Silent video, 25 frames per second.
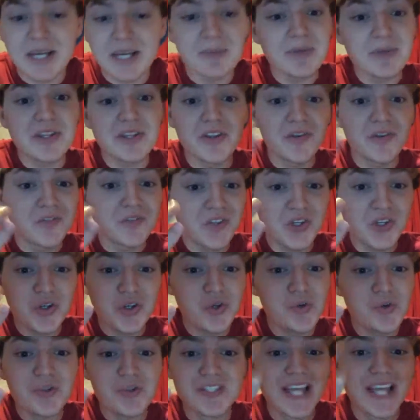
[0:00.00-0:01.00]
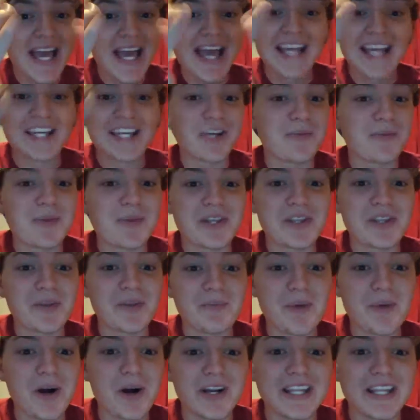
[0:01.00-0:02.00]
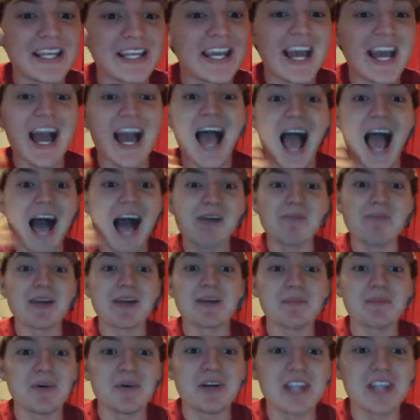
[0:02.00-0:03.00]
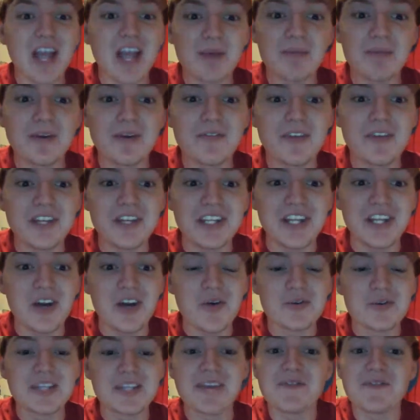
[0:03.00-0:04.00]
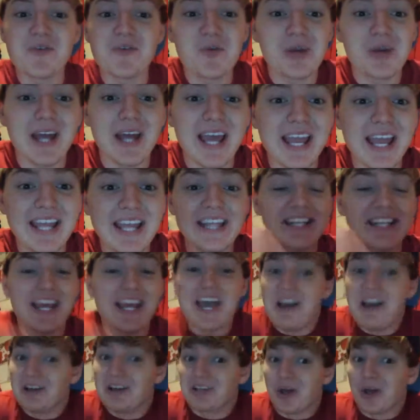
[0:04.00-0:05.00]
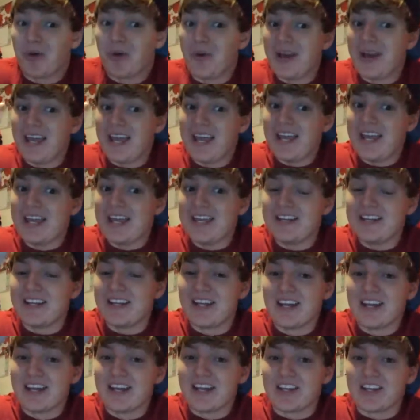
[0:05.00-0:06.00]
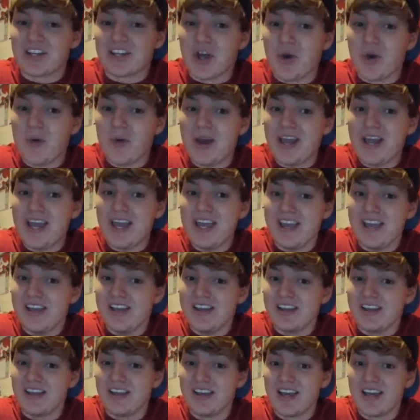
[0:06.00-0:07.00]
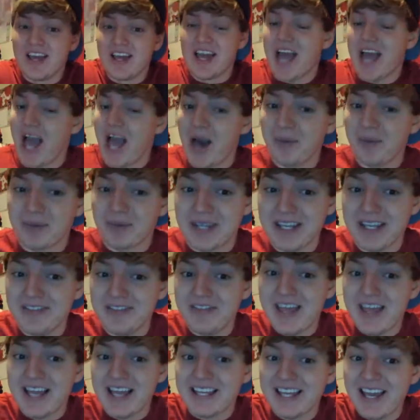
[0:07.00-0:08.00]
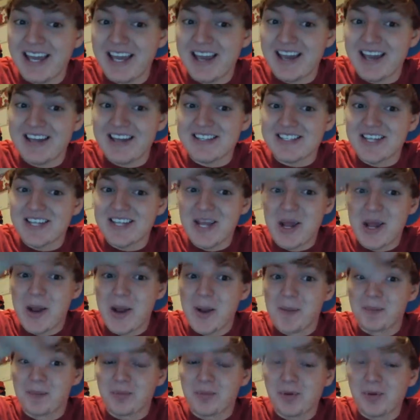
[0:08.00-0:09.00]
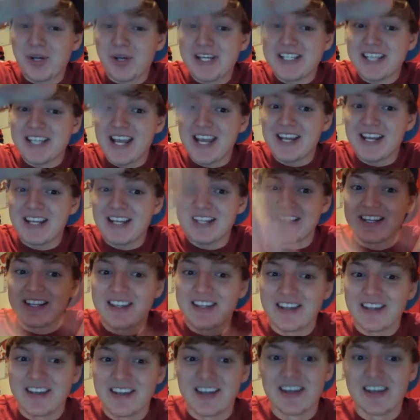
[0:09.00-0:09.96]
Give me the views. Give me the money. I make money off my videos. If you want to hate, go ahead. Go ahead. I'm getting that cash. Appreciate it.